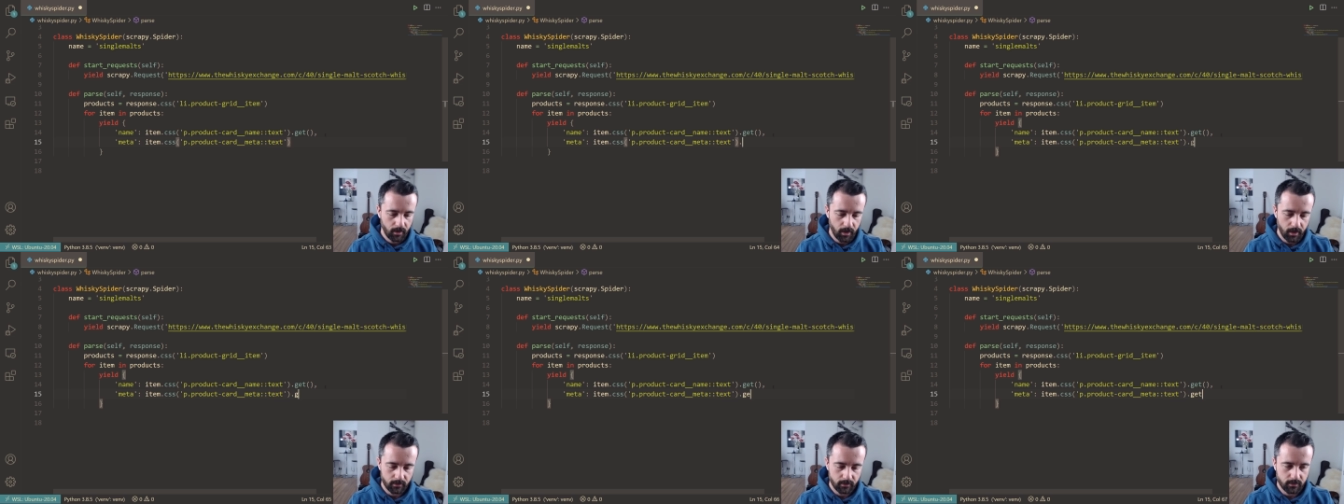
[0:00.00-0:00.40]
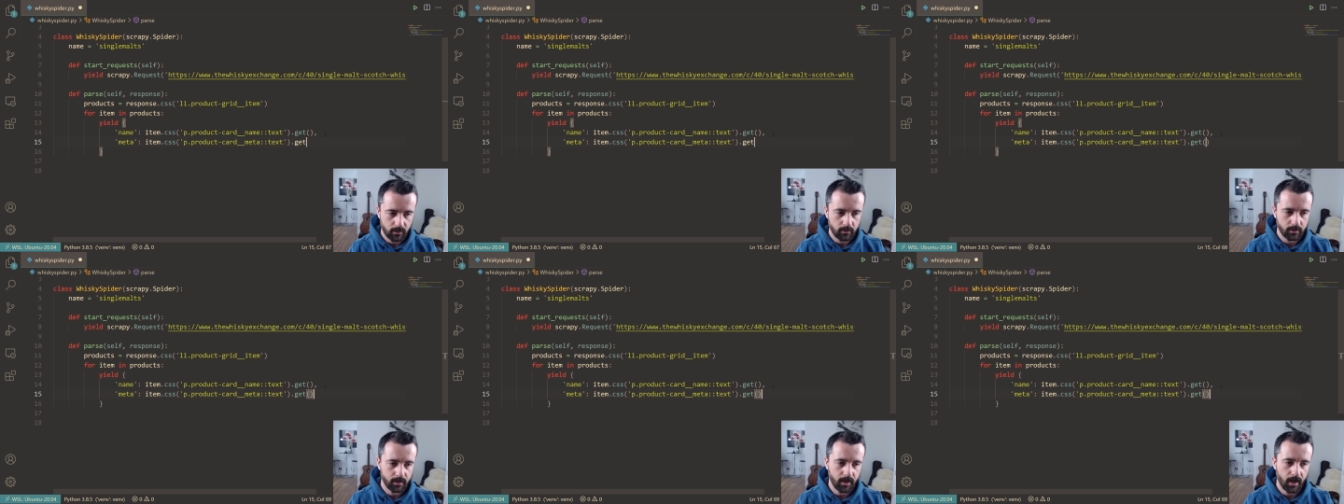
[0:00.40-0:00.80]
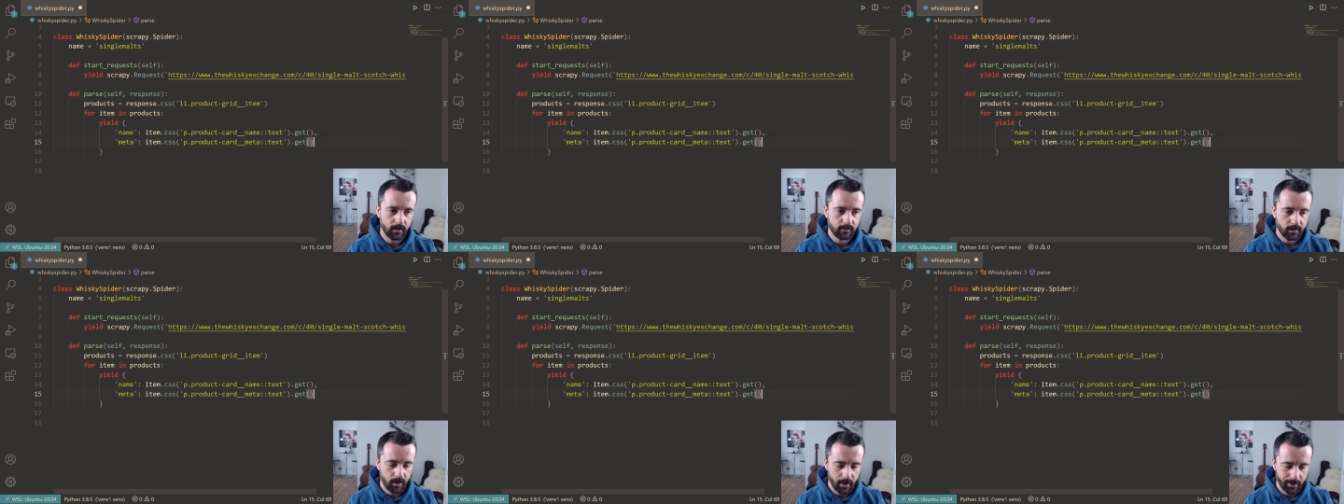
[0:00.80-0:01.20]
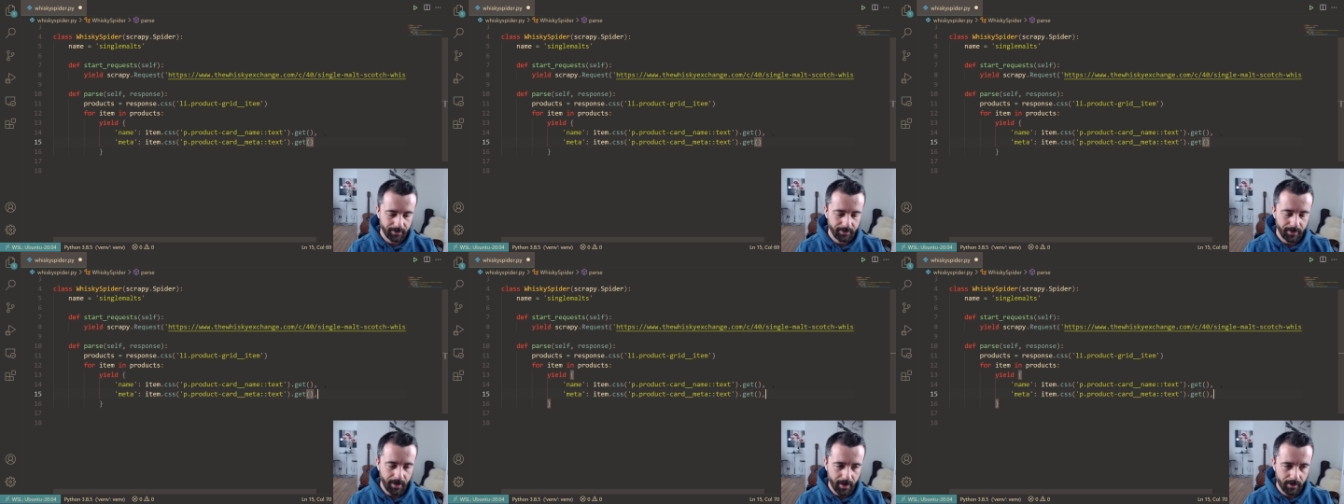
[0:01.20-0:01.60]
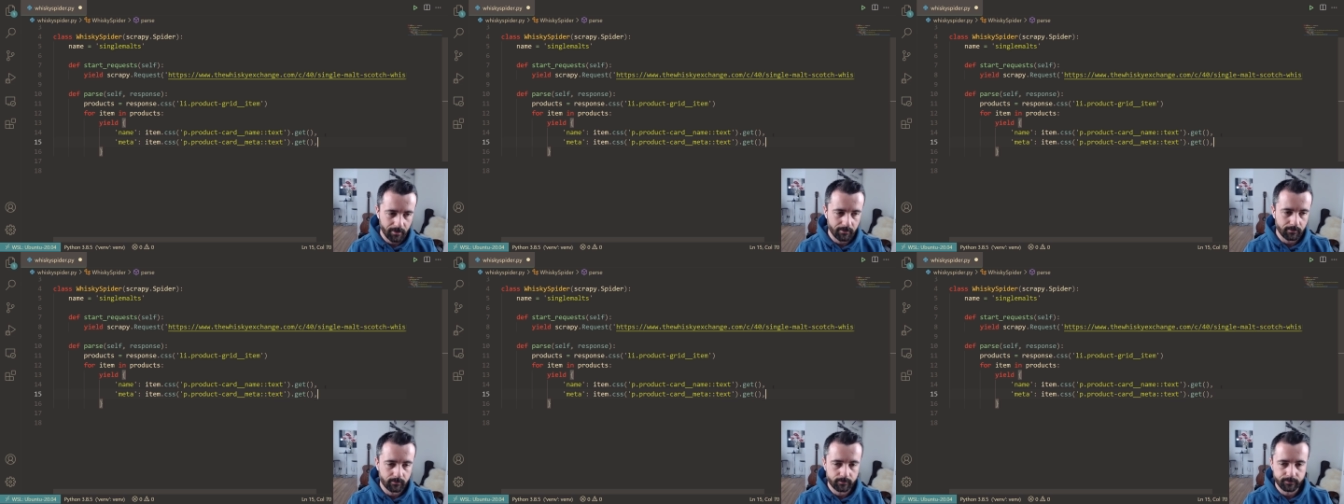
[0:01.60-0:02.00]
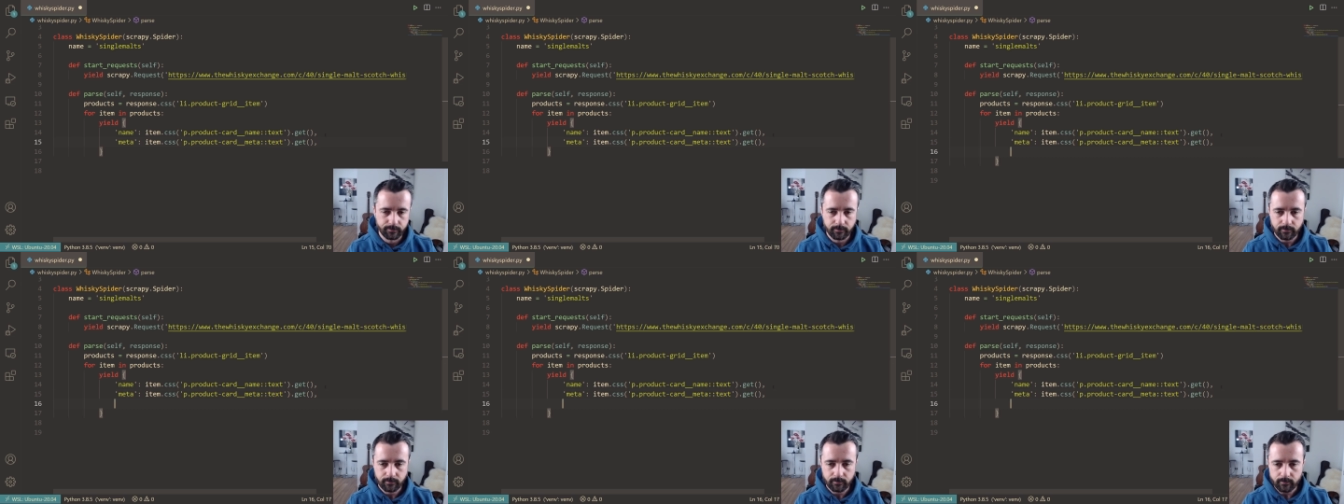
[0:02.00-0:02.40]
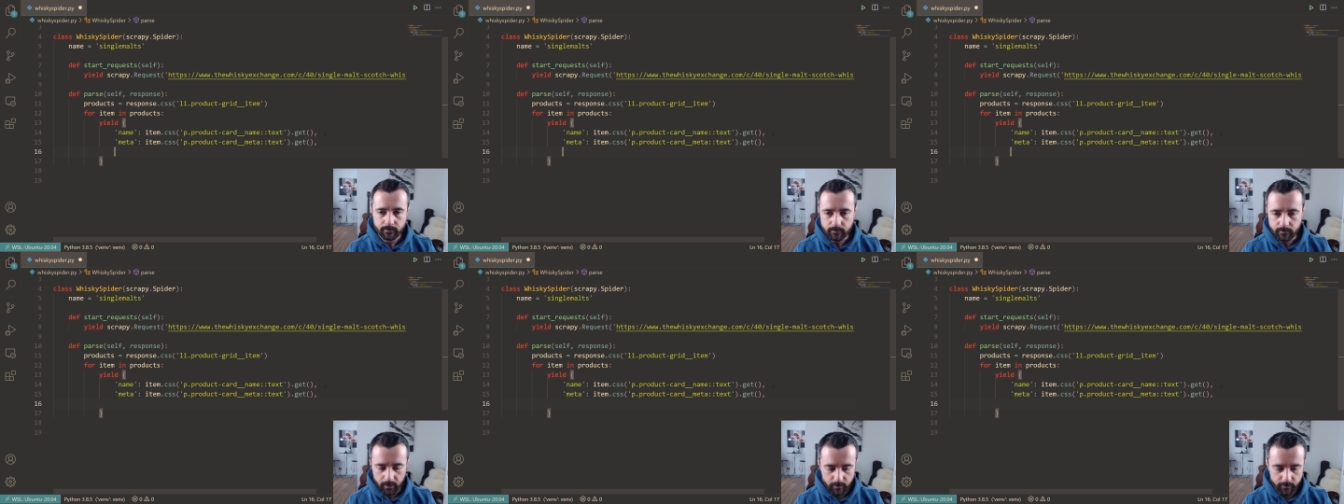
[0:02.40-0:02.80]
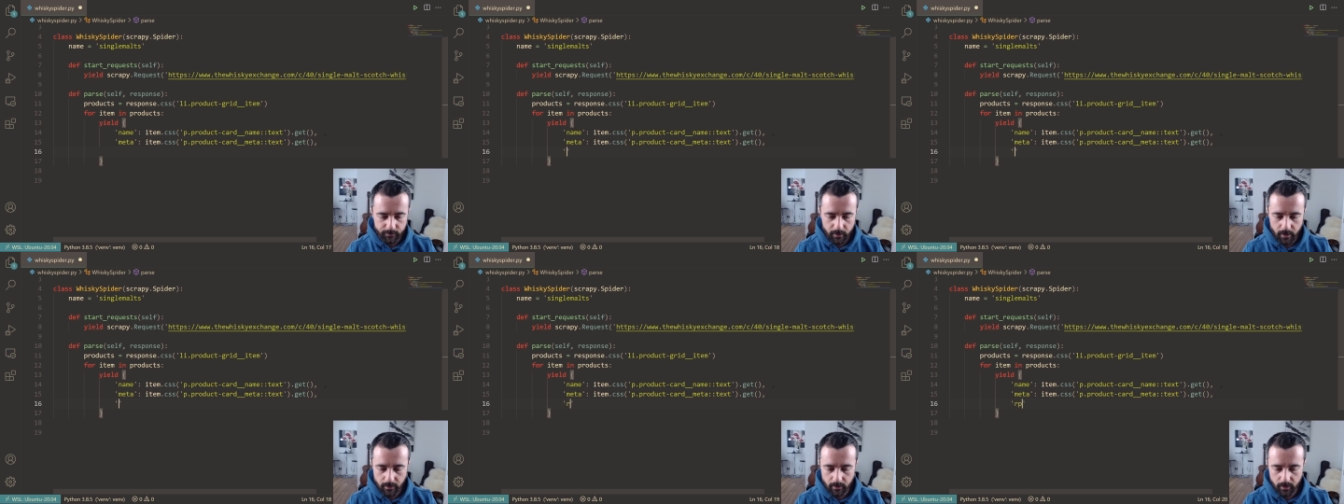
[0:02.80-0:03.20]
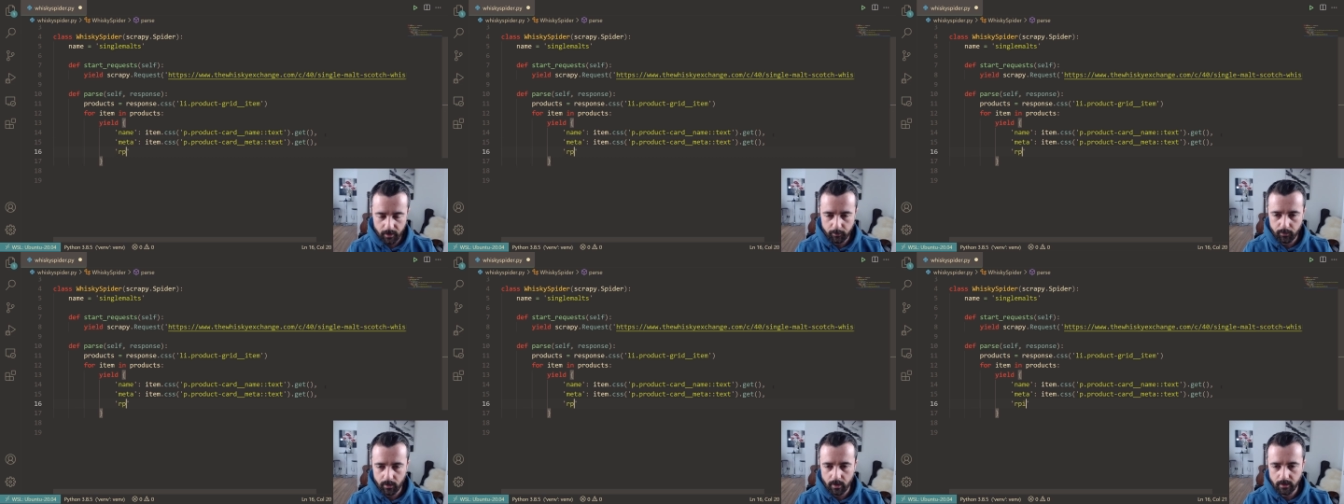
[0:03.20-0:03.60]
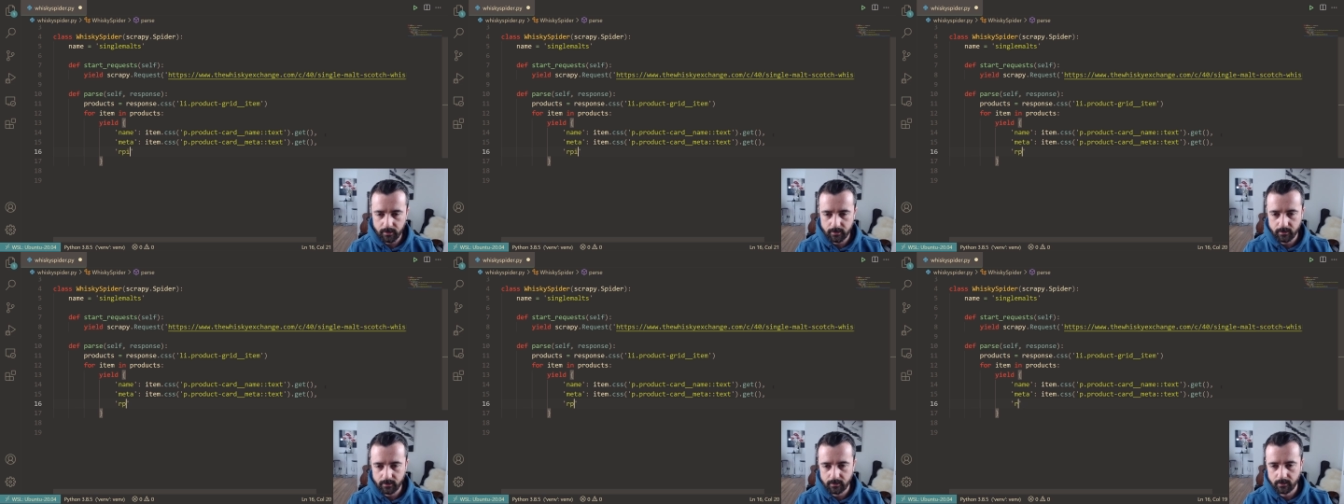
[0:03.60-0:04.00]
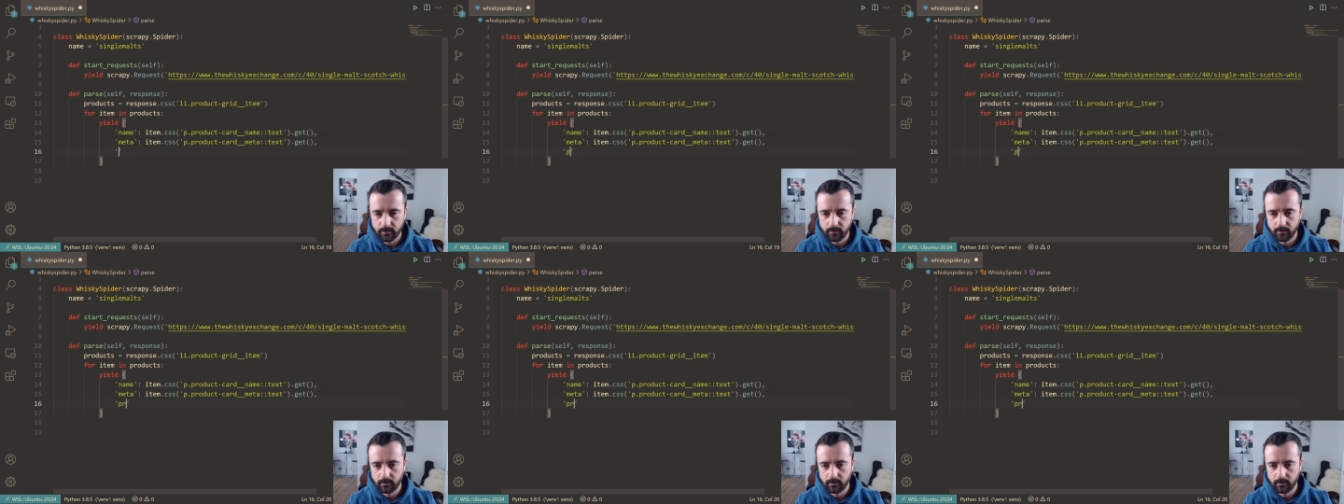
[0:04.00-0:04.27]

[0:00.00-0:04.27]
and dot get again and finally price